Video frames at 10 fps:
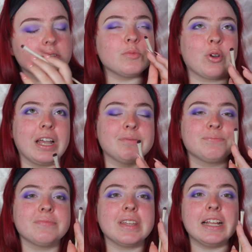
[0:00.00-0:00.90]
Okay.
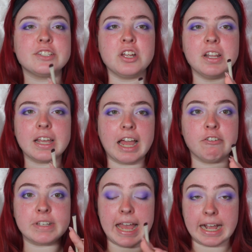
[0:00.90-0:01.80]
It's not like I
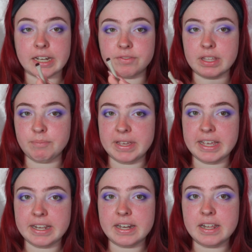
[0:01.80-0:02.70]
was actively
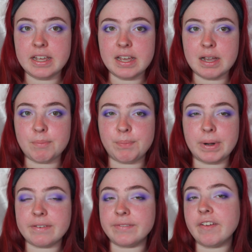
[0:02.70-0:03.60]
mean, but
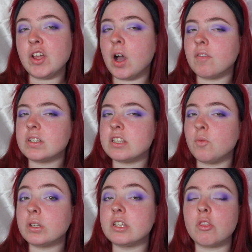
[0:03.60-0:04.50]
I very obviously
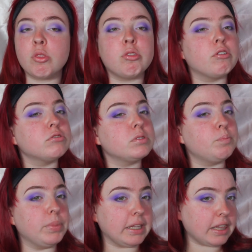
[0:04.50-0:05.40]
wasn't thrilled
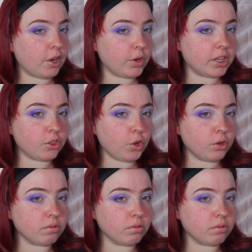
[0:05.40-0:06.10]
to be there either.